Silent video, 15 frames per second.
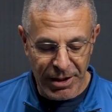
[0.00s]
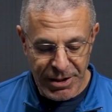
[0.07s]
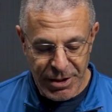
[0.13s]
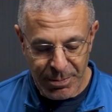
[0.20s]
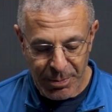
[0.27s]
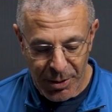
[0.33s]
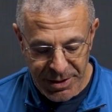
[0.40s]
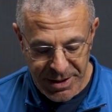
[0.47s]

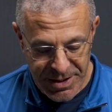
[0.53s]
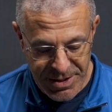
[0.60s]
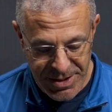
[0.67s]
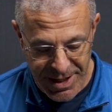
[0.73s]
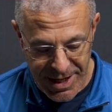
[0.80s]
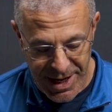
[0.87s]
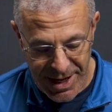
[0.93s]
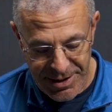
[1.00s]
let's put this
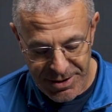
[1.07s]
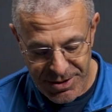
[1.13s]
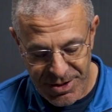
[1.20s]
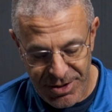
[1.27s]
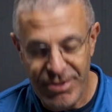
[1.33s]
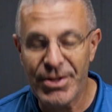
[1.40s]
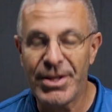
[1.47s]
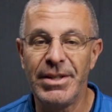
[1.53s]
together
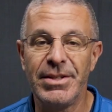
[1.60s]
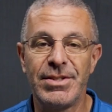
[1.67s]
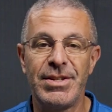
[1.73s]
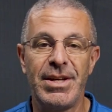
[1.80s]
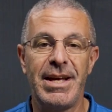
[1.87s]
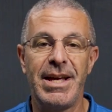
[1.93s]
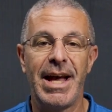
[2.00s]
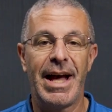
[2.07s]
so you can
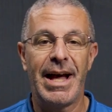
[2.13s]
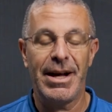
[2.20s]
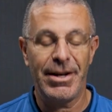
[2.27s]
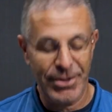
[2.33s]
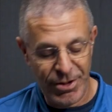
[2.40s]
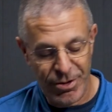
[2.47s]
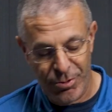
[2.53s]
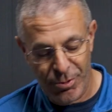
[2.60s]
see how
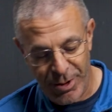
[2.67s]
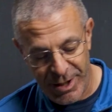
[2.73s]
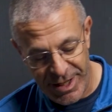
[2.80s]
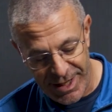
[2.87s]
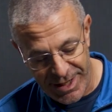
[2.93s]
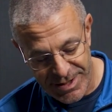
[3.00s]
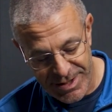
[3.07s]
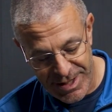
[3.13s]
you
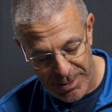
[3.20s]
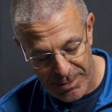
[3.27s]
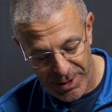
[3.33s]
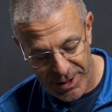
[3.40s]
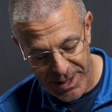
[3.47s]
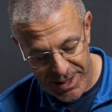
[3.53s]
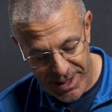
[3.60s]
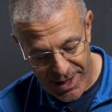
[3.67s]
would
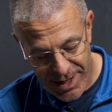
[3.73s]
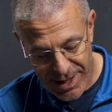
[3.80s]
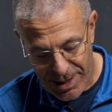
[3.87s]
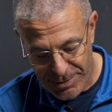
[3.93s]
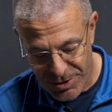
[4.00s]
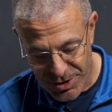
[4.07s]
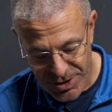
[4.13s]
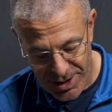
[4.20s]
assemble it.
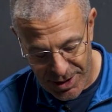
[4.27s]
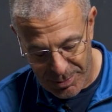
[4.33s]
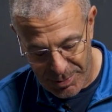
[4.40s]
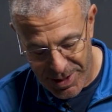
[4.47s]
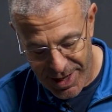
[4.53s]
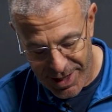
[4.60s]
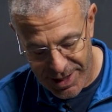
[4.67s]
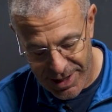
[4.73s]
I'm just going to
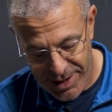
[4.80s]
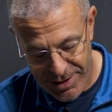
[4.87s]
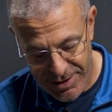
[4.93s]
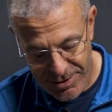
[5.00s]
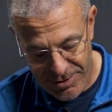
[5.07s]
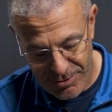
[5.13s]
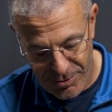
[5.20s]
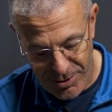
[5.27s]
pick
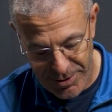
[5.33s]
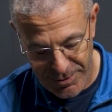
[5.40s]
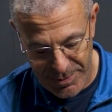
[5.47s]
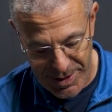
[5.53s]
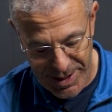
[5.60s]
one of